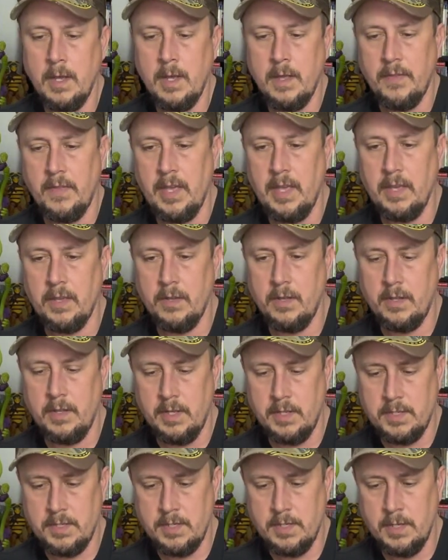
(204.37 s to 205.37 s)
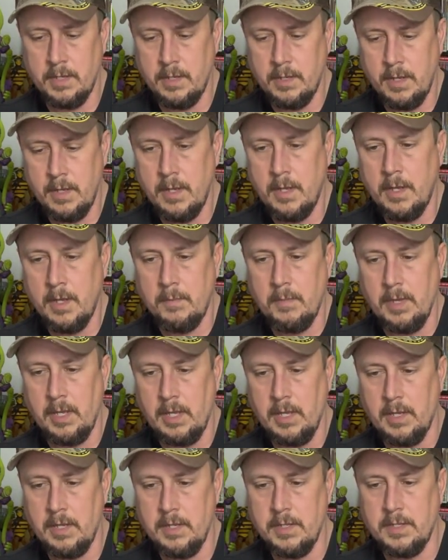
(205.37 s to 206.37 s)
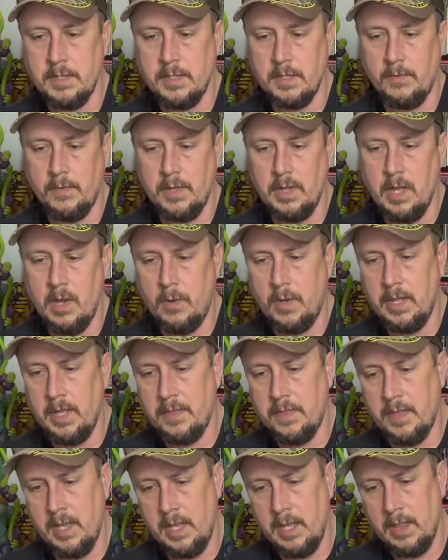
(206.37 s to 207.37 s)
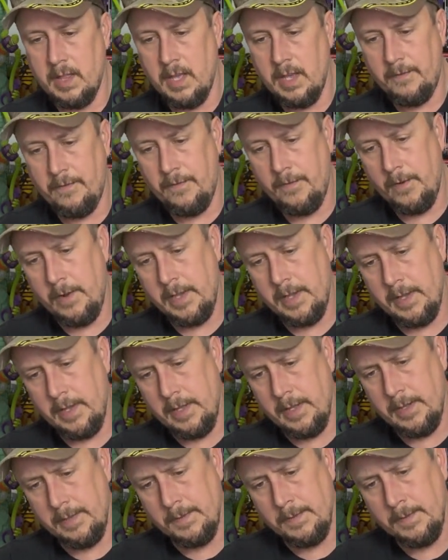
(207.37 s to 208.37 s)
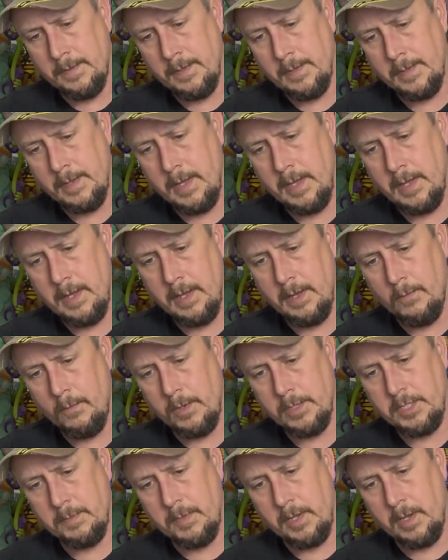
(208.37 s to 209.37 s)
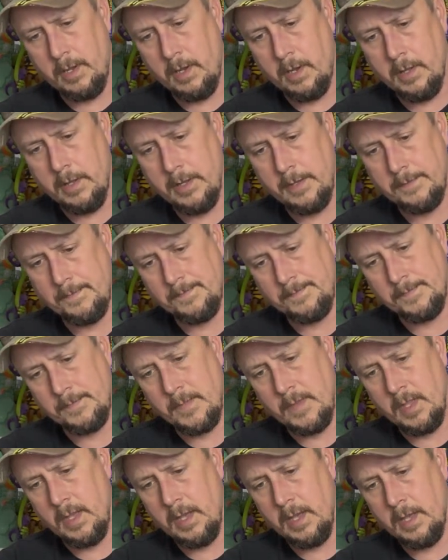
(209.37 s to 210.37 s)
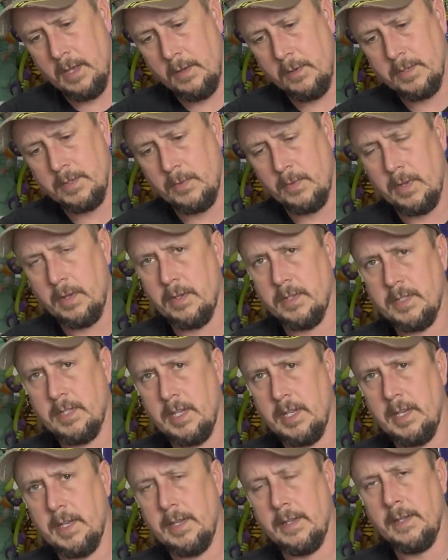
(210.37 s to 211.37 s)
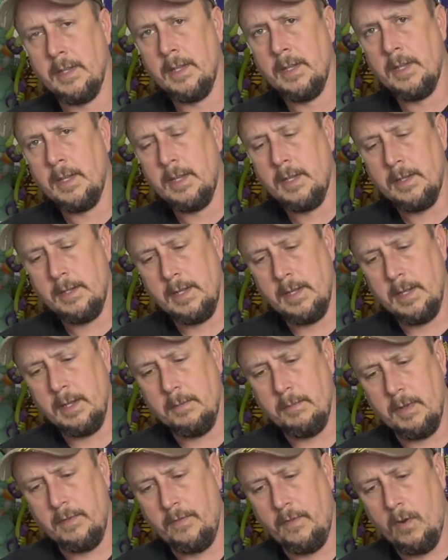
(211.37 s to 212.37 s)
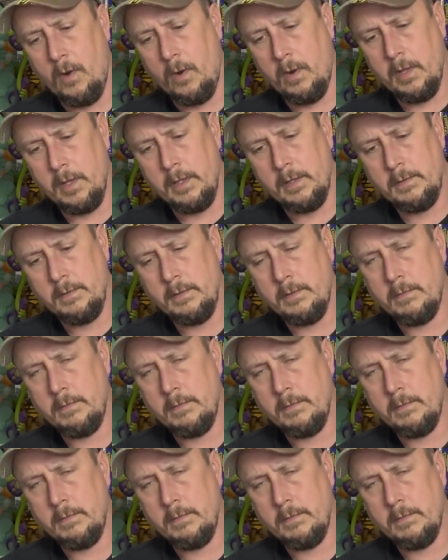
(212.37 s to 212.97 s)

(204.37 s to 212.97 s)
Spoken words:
Thank goodness. Because if we know anything like freaking, whatchamacallit, who are we going to say? McFarlane.